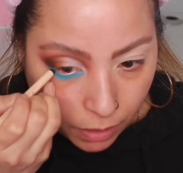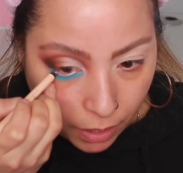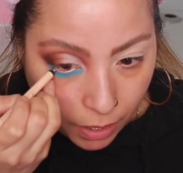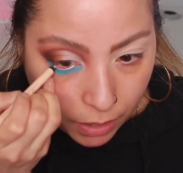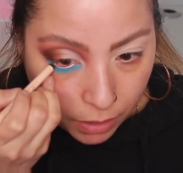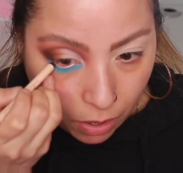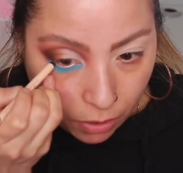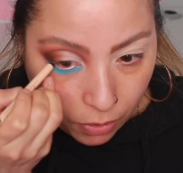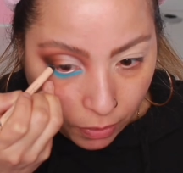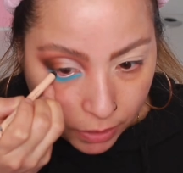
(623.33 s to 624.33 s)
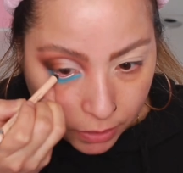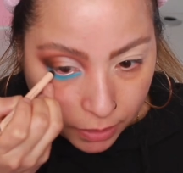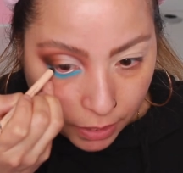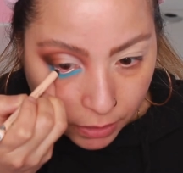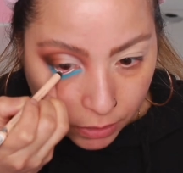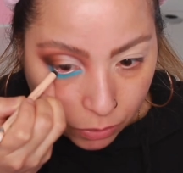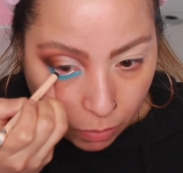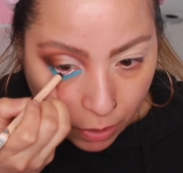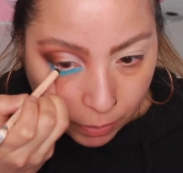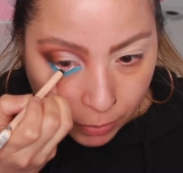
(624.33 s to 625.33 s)
And although it says it's
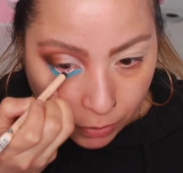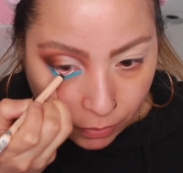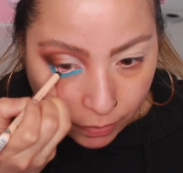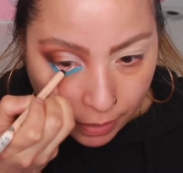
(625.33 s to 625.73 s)
waterproof,